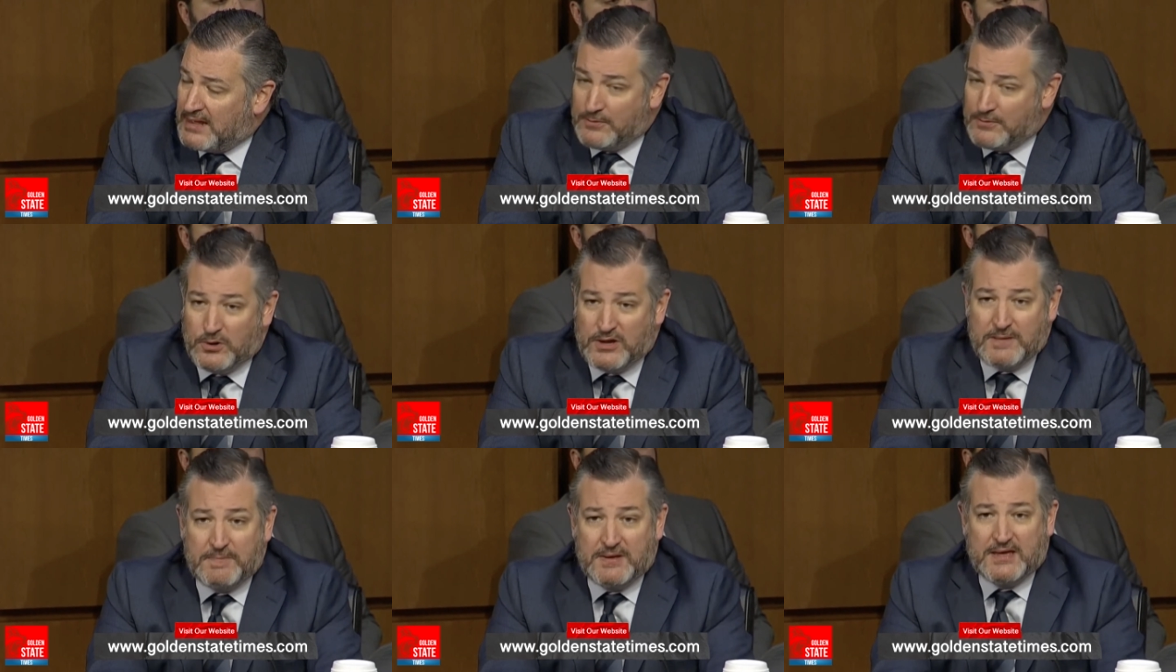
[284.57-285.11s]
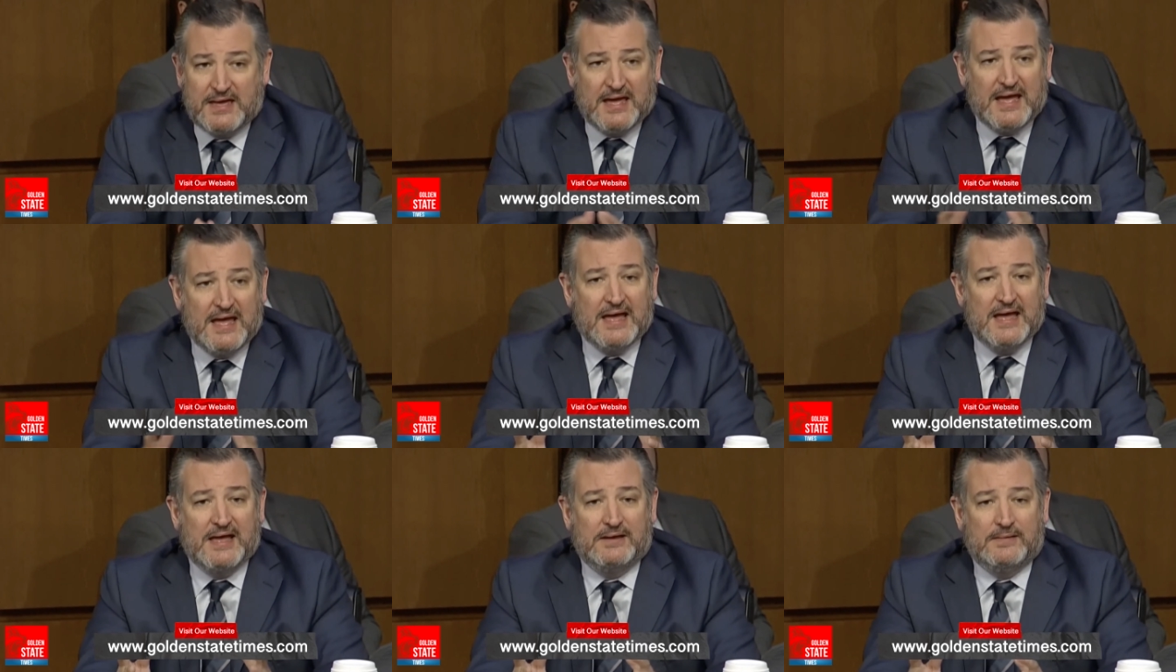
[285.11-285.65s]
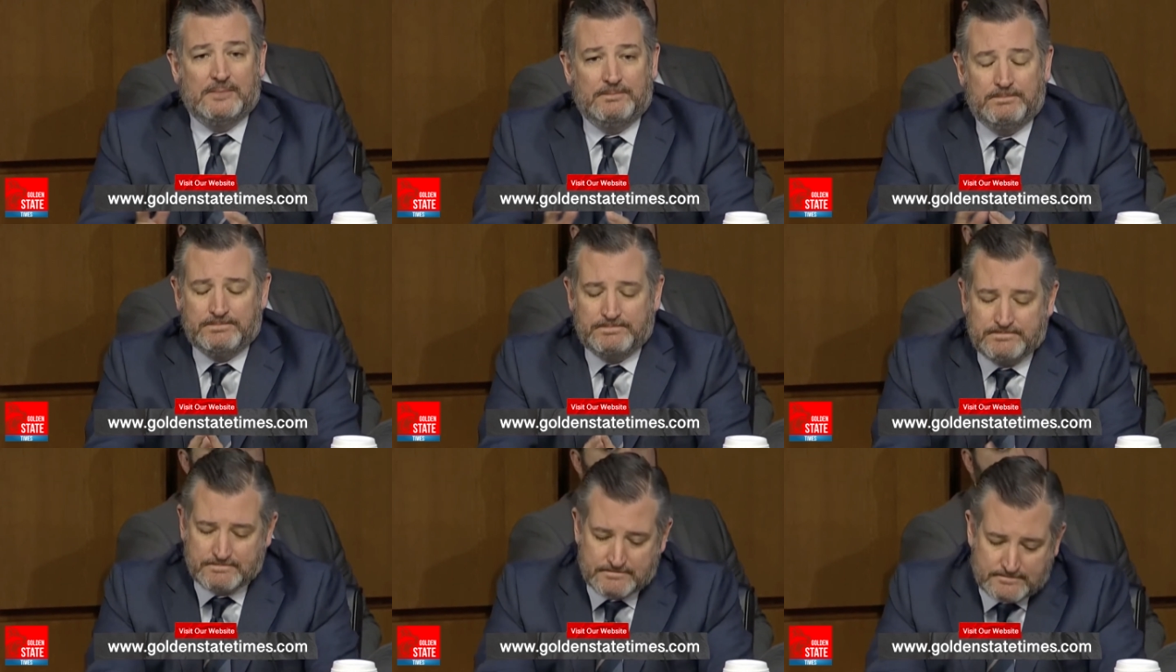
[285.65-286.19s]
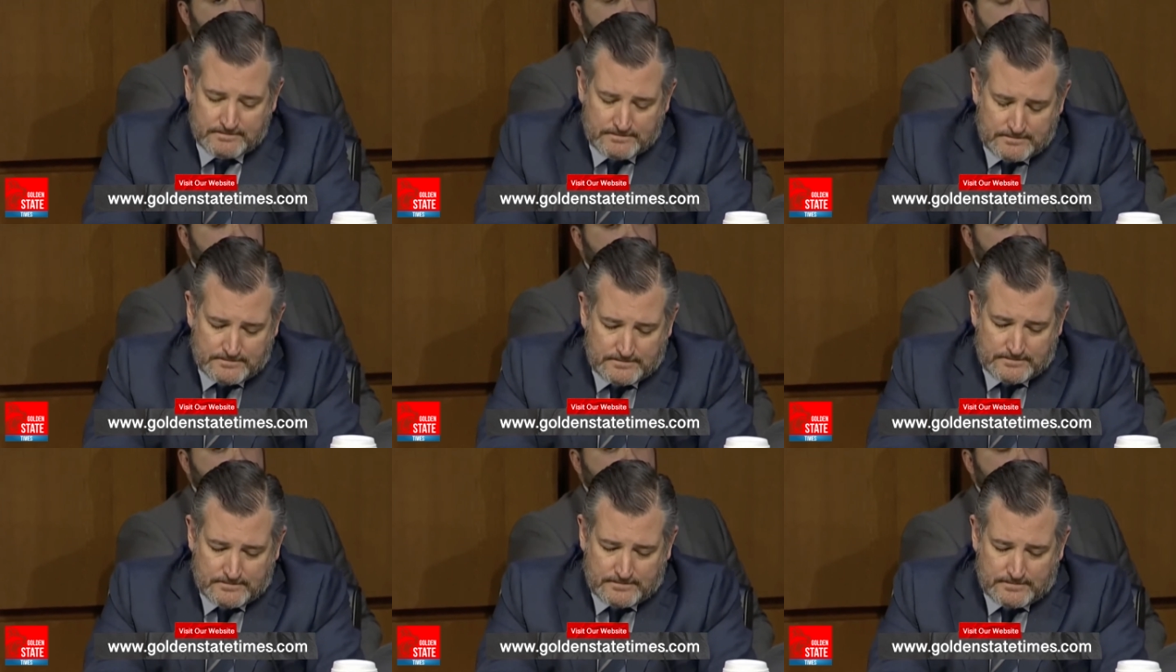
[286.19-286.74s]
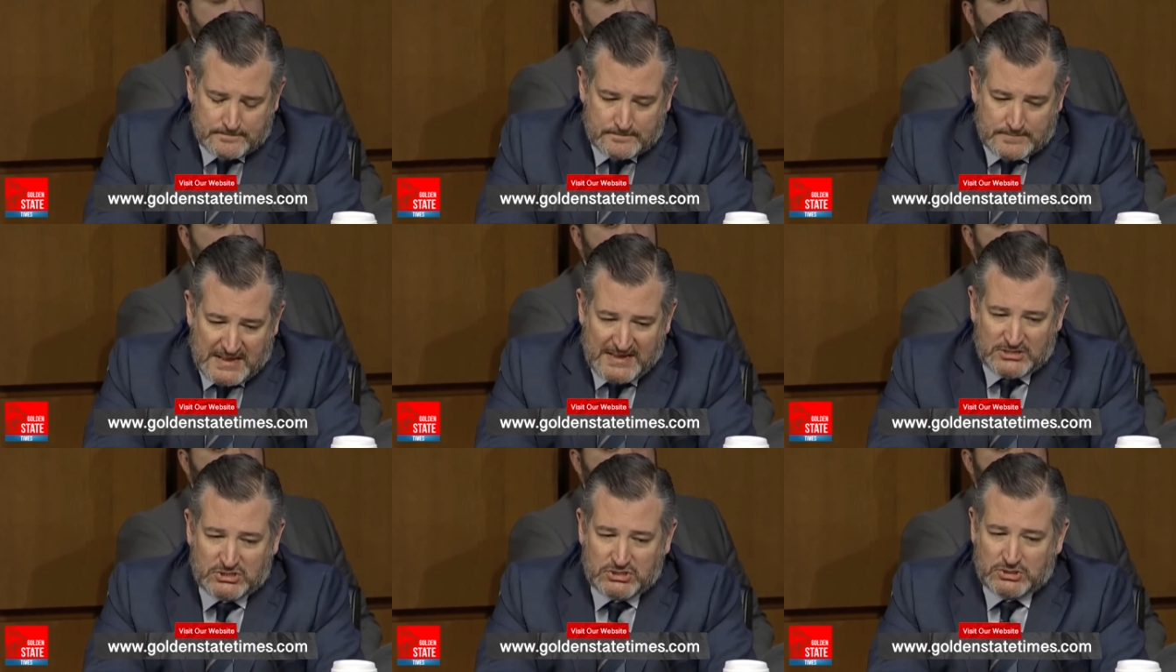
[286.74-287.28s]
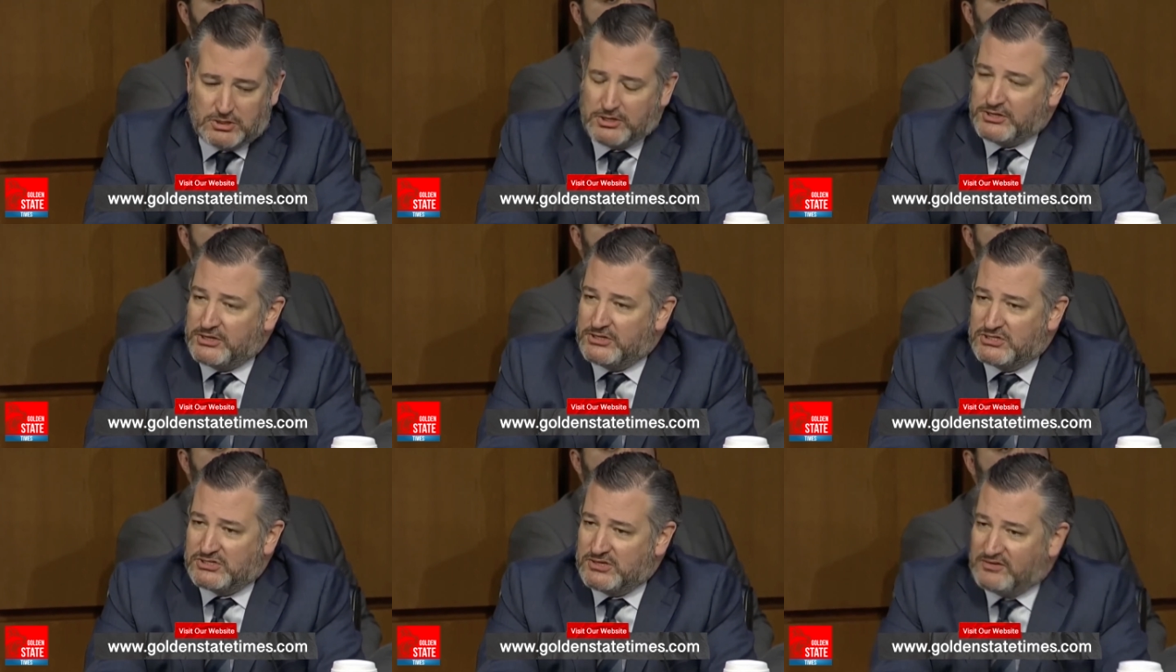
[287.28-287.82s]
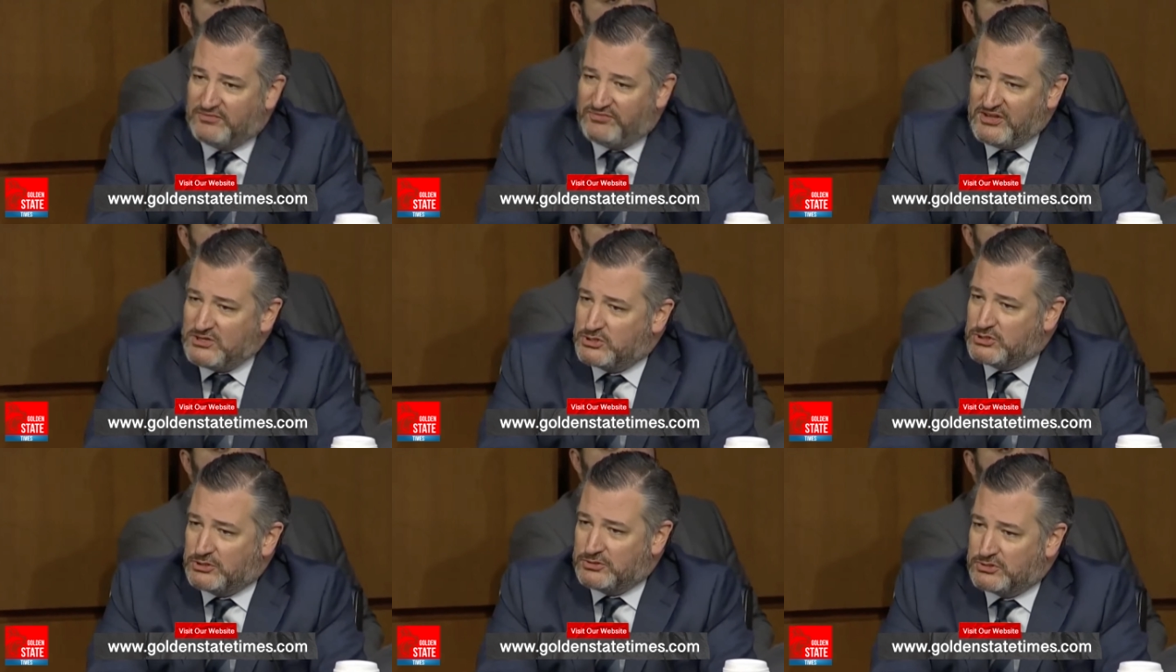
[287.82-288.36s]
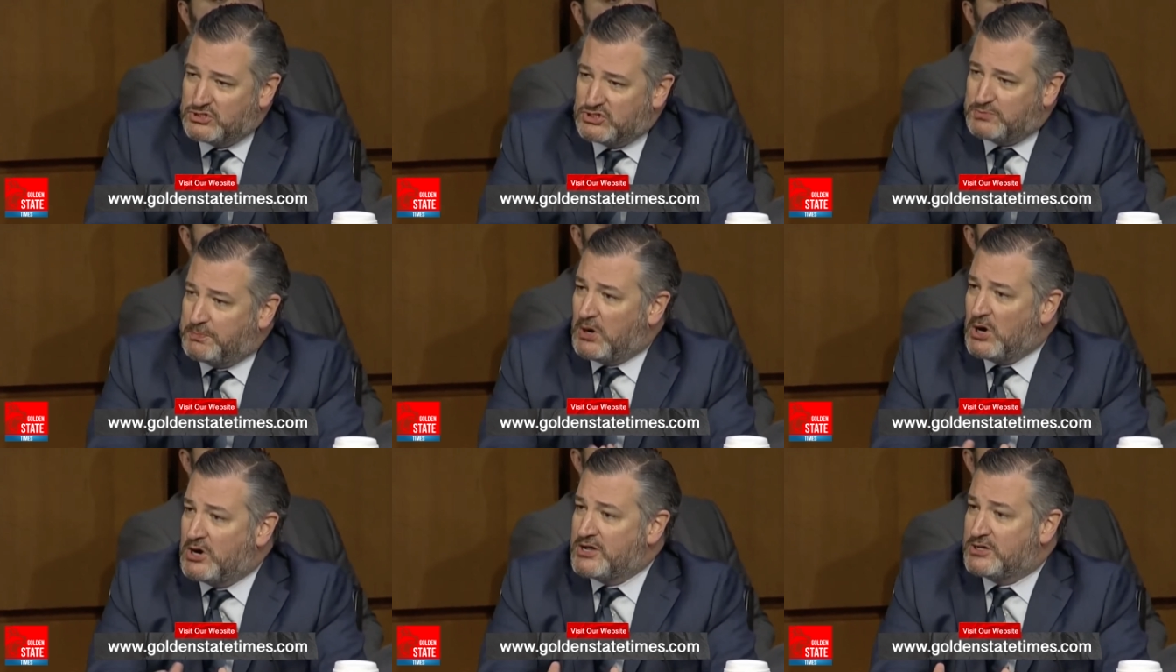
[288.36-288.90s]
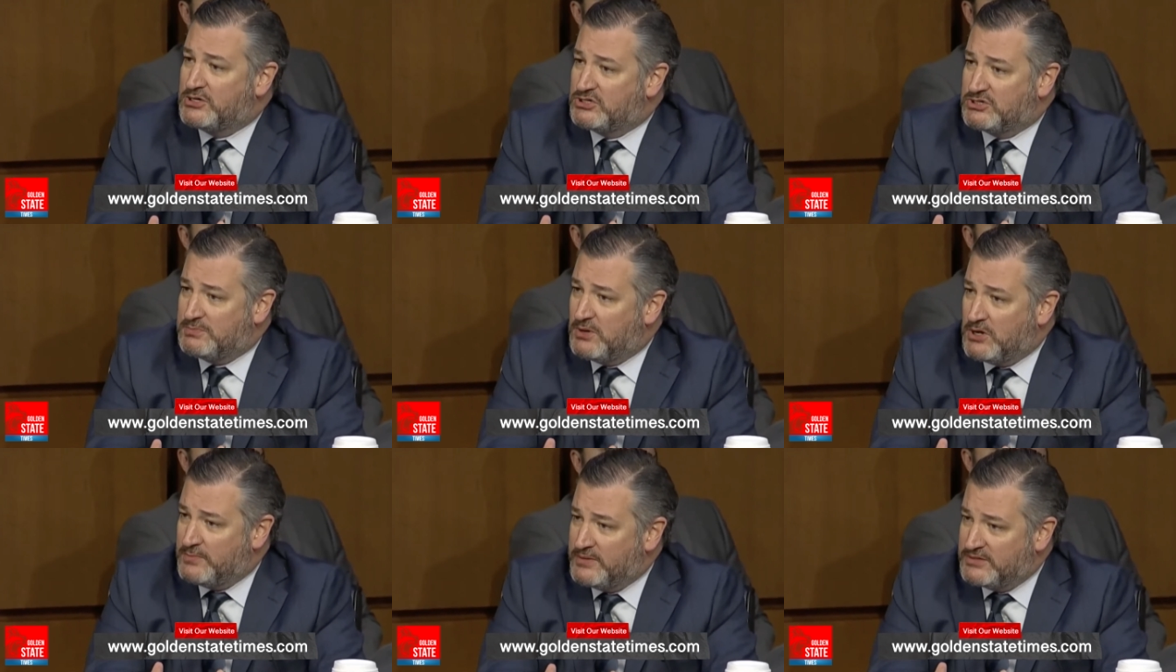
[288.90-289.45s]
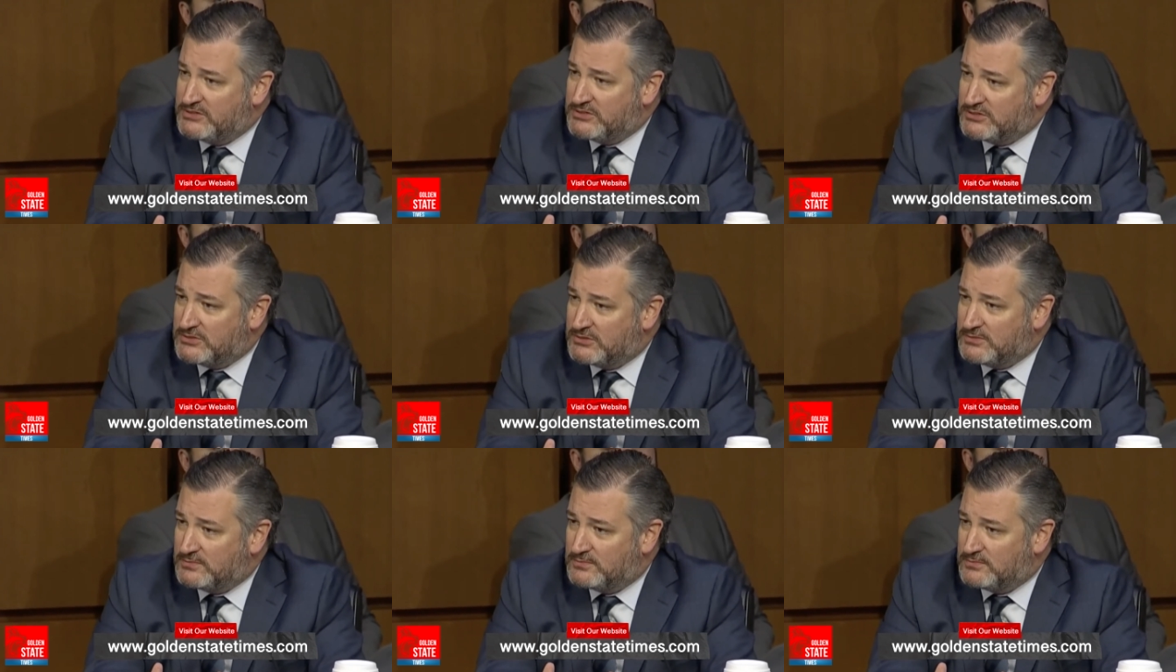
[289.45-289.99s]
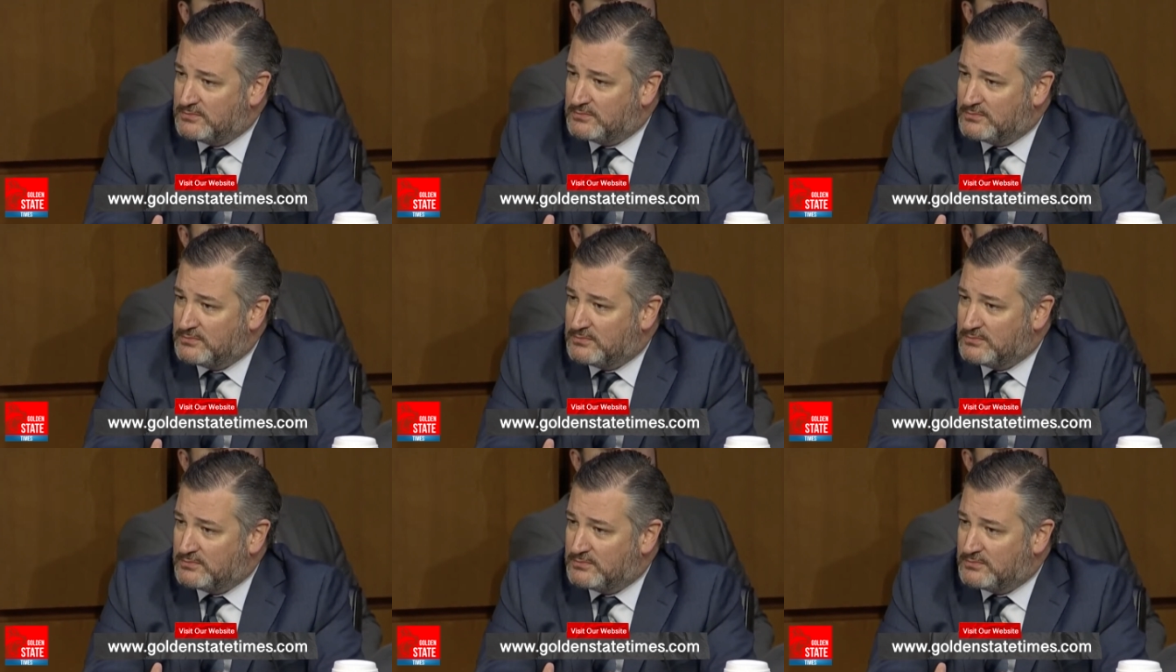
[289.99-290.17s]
And we began a circus that featured Spartacus moments,